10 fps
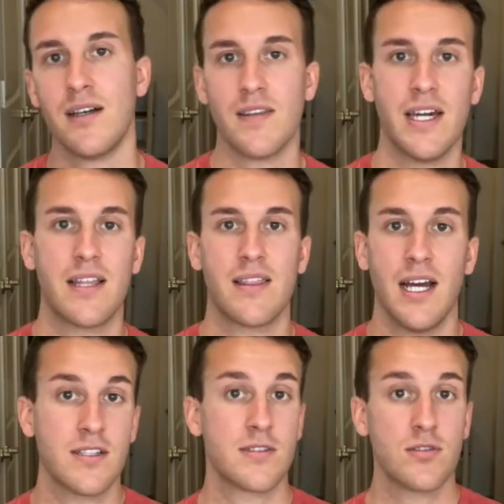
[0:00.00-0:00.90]
Like,
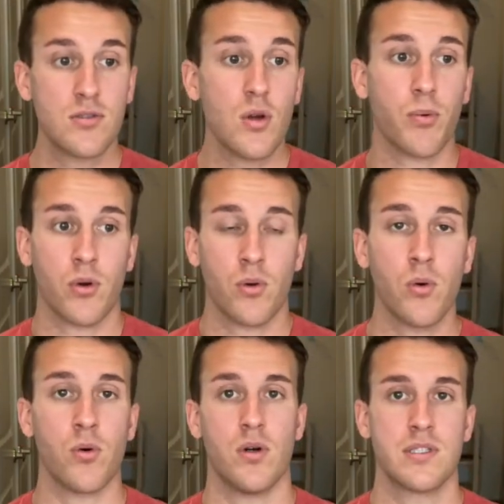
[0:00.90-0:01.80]
that's super
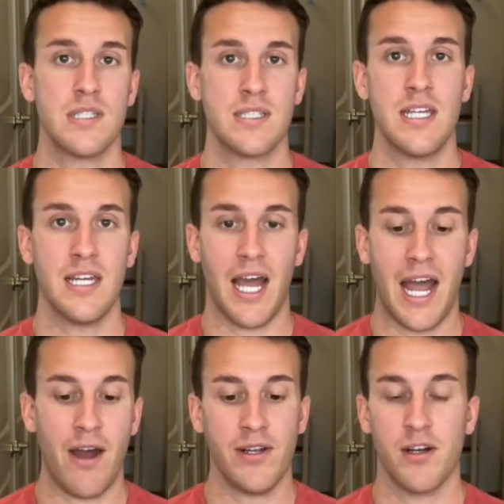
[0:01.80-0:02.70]
cool to see
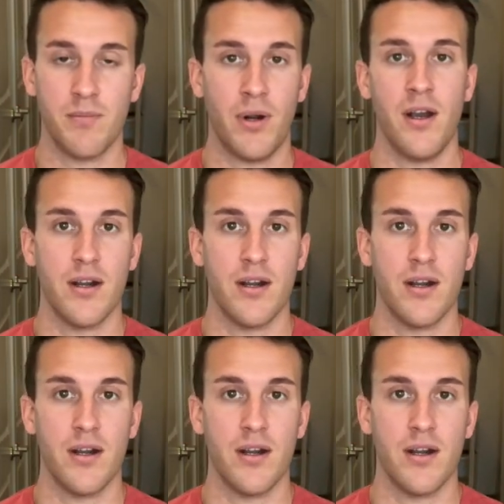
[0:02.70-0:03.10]
how you're a part